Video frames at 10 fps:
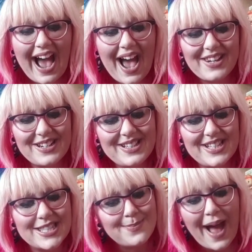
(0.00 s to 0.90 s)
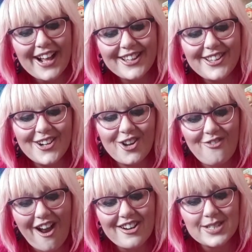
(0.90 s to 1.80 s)
card. And it says, Spackle and
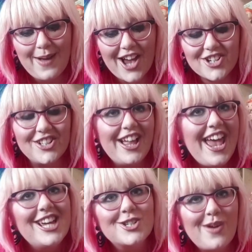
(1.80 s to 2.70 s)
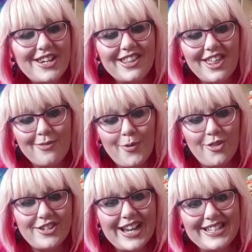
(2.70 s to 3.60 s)
your very special 25th
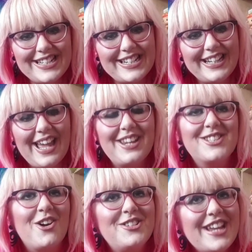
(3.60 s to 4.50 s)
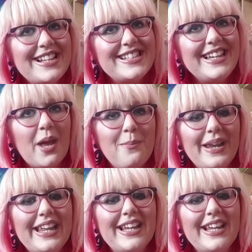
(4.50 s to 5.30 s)
birthday, DD. And it's got Daisy and